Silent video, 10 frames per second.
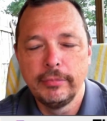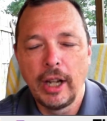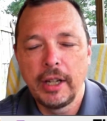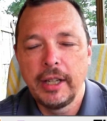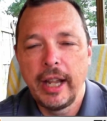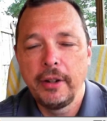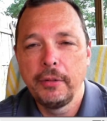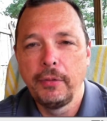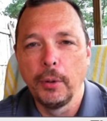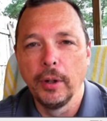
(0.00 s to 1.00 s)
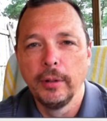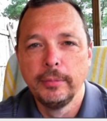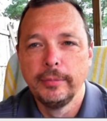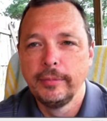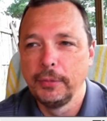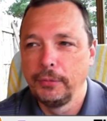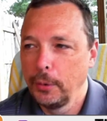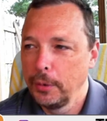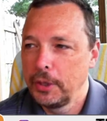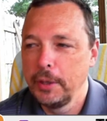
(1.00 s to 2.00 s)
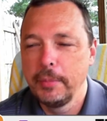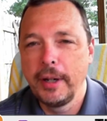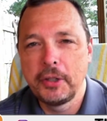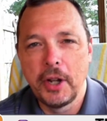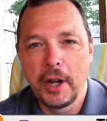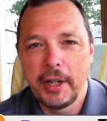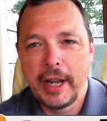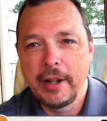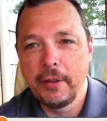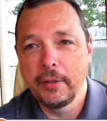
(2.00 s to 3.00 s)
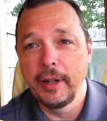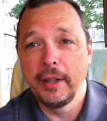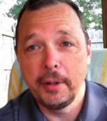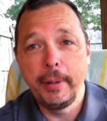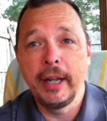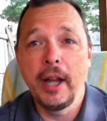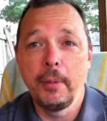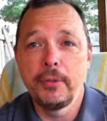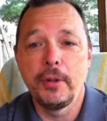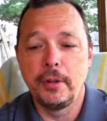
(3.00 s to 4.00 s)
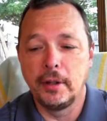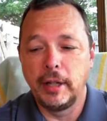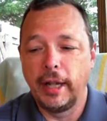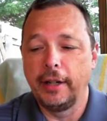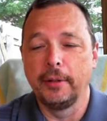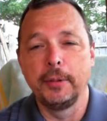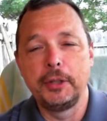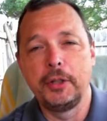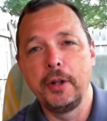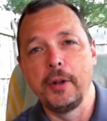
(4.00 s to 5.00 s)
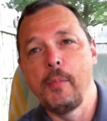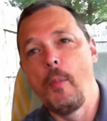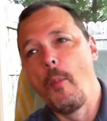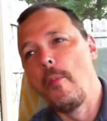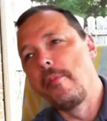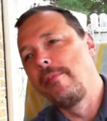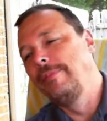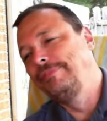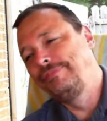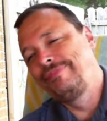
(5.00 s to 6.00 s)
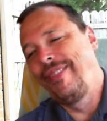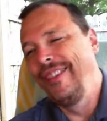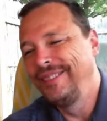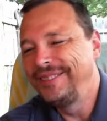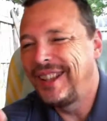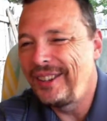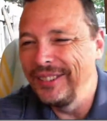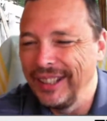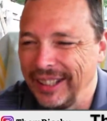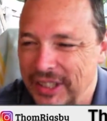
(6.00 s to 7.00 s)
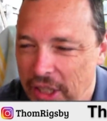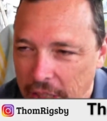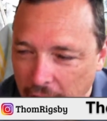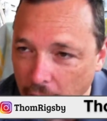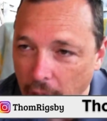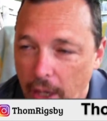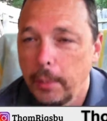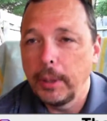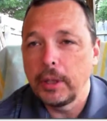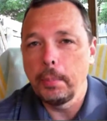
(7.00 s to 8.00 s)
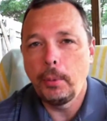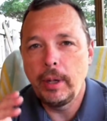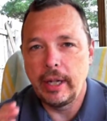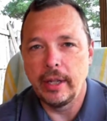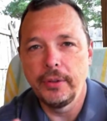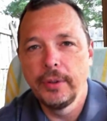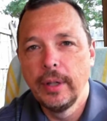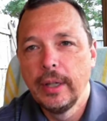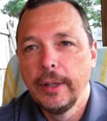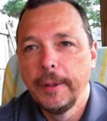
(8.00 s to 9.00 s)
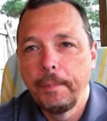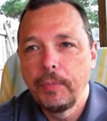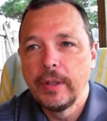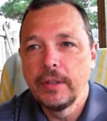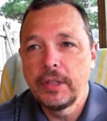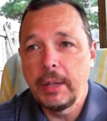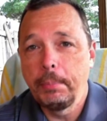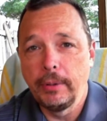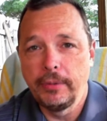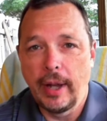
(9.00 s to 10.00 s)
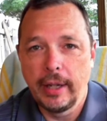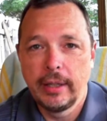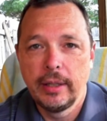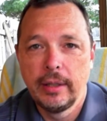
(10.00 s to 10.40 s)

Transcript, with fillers: knock it down to 4. If 4's too much, knock it down to 3. They'll pick up sooner or later on what you're doing. Not really, just kidding. But the point is, simplify.